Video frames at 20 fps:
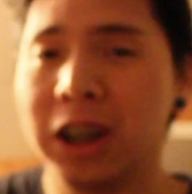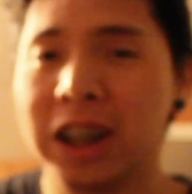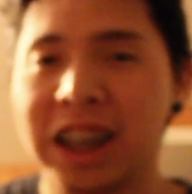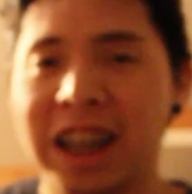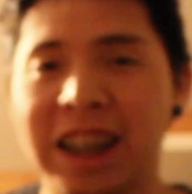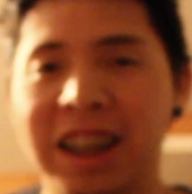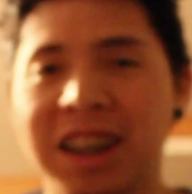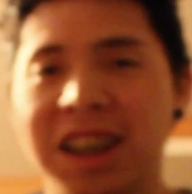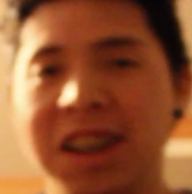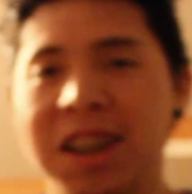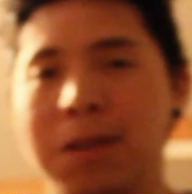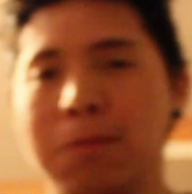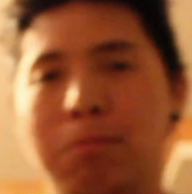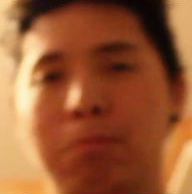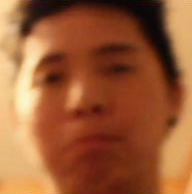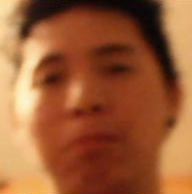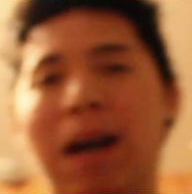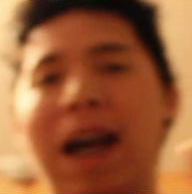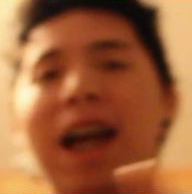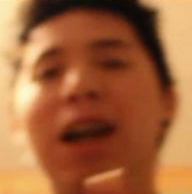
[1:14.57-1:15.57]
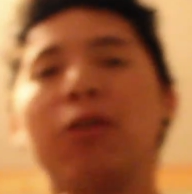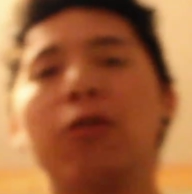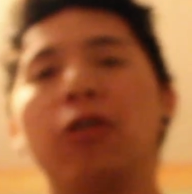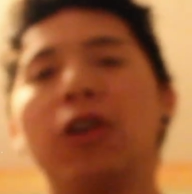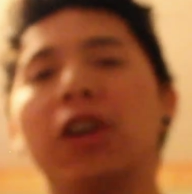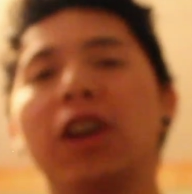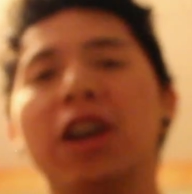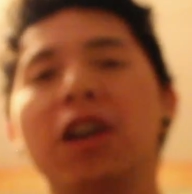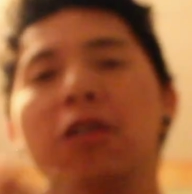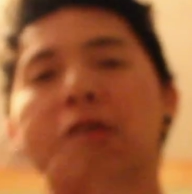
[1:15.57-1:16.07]
we're gonna get into this back
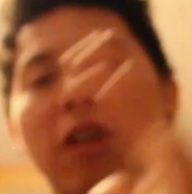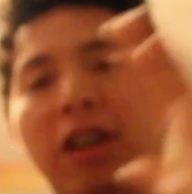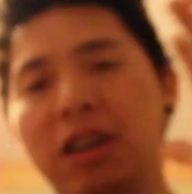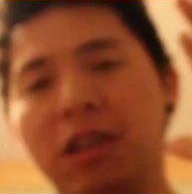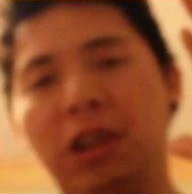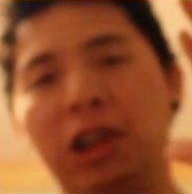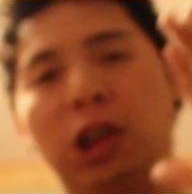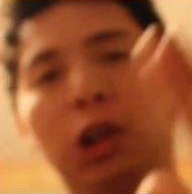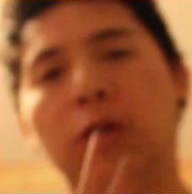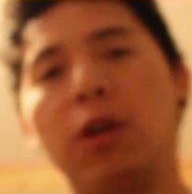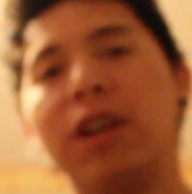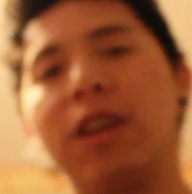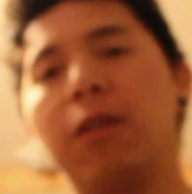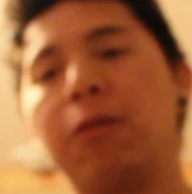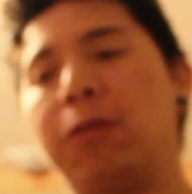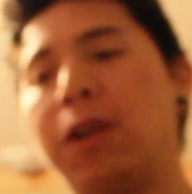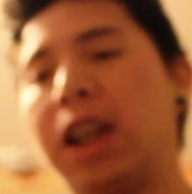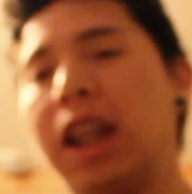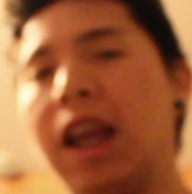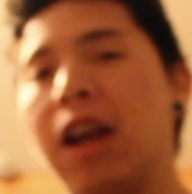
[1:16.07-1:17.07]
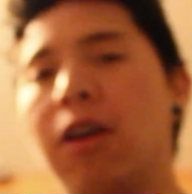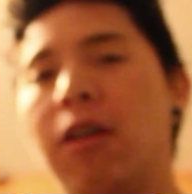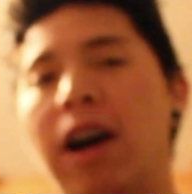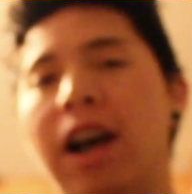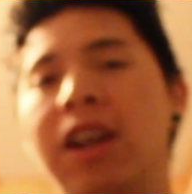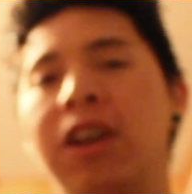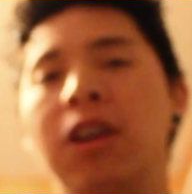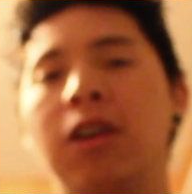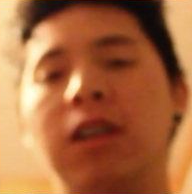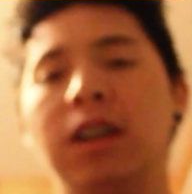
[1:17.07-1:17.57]
workout. Enjoy the video.
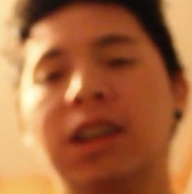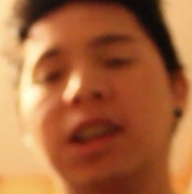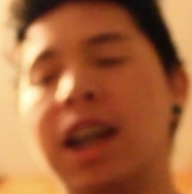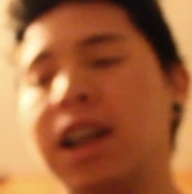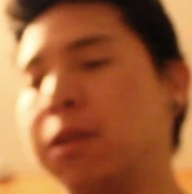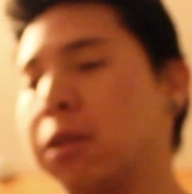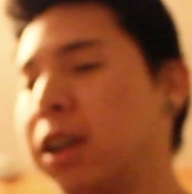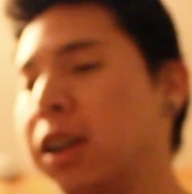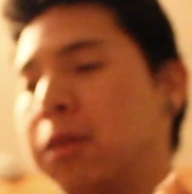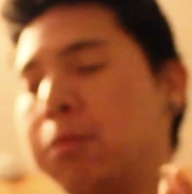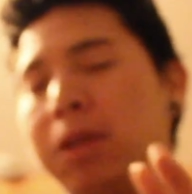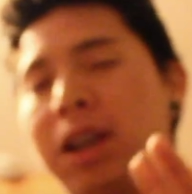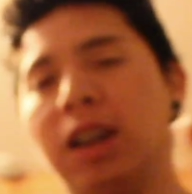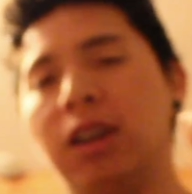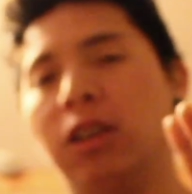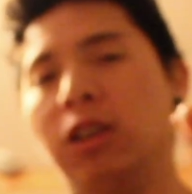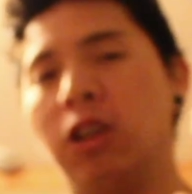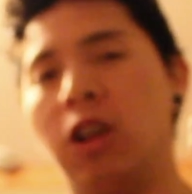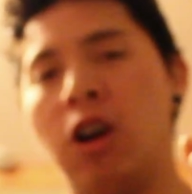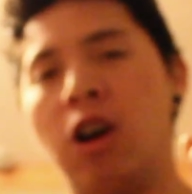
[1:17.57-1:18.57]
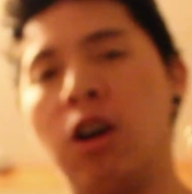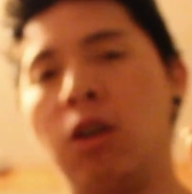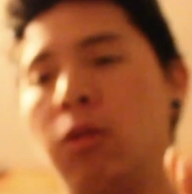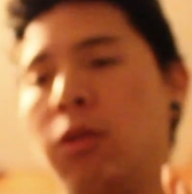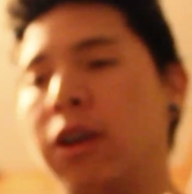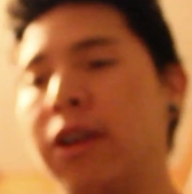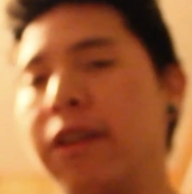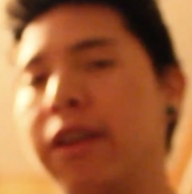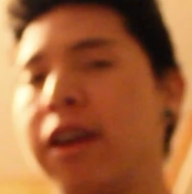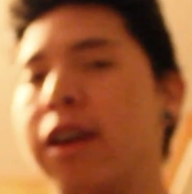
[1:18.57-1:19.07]
I know it's kind of gonna be a long
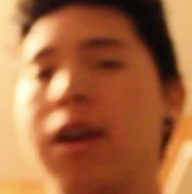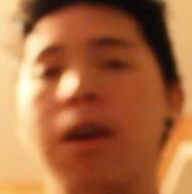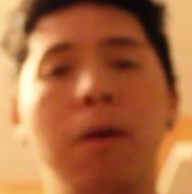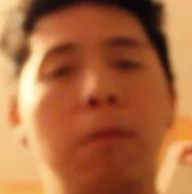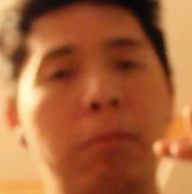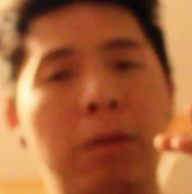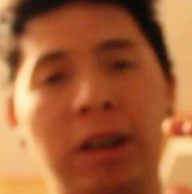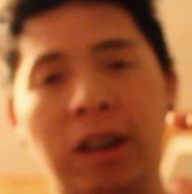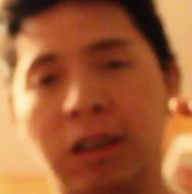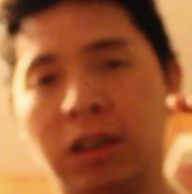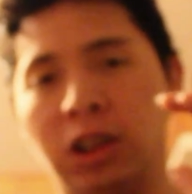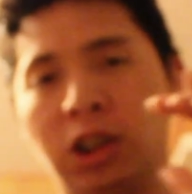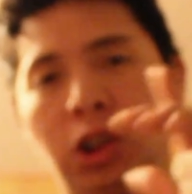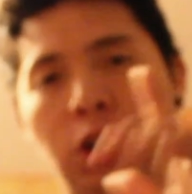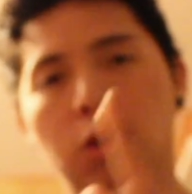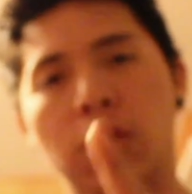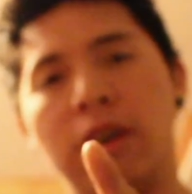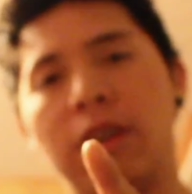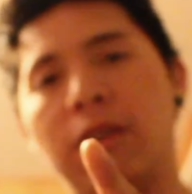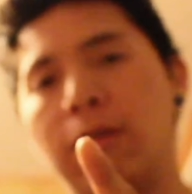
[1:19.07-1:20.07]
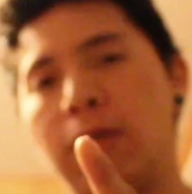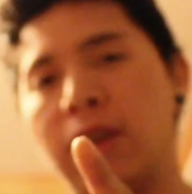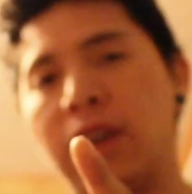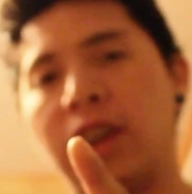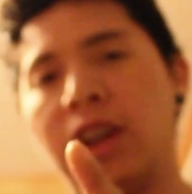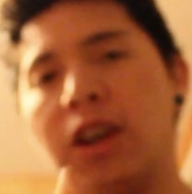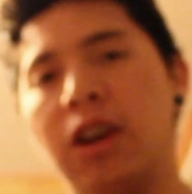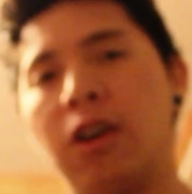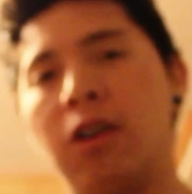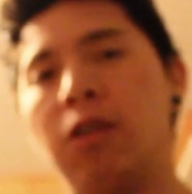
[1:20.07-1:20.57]
one, but enjoy the
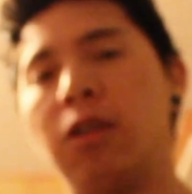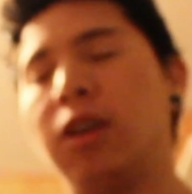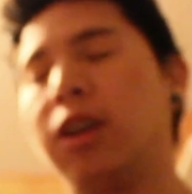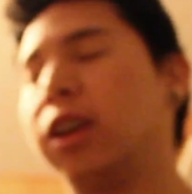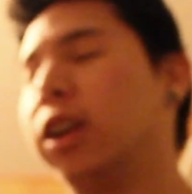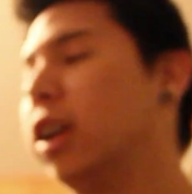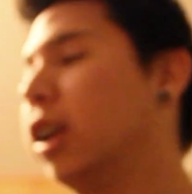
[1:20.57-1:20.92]
video.